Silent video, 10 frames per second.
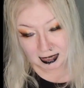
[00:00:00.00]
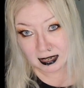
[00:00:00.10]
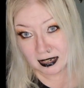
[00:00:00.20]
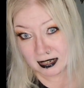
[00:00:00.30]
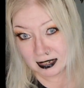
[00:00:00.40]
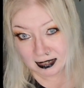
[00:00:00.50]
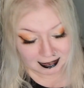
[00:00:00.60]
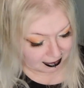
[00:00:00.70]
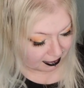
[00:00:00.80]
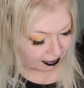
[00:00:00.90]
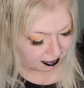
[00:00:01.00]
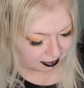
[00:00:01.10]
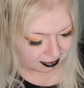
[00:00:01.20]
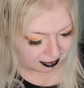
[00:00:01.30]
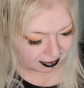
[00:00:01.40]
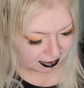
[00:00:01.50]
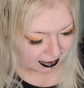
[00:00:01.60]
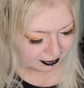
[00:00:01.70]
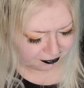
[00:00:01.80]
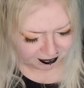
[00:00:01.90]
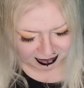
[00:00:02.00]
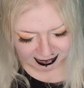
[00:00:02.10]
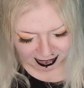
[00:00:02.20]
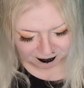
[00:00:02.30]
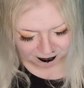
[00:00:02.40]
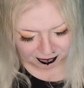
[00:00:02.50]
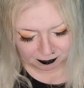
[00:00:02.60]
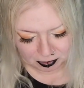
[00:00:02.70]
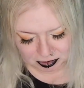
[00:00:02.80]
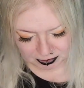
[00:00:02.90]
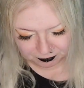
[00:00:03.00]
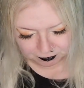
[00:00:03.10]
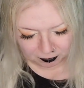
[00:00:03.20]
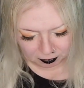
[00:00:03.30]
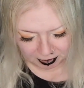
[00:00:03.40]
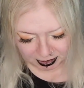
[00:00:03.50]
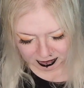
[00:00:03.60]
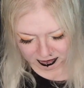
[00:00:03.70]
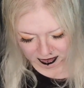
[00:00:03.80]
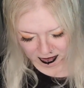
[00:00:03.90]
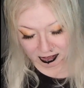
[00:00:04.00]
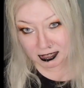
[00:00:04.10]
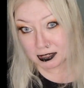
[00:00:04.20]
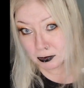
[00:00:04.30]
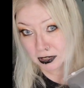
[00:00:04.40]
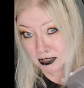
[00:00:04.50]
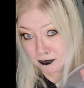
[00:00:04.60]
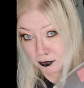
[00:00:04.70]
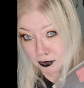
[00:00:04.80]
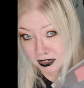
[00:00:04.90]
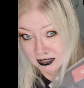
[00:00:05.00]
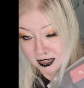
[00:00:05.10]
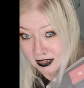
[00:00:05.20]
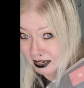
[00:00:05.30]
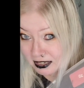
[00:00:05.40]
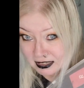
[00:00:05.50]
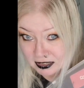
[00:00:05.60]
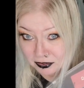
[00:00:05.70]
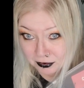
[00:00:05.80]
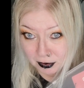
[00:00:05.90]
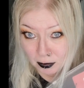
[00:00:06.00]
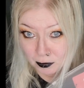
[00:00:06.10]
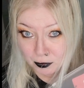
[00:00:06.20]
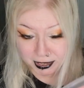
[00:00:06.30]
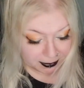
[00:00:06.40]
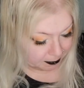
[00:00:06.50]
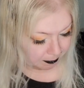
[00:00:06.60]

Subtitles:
And I think everything was in 4XL. This one is 4XL and it's Romwe.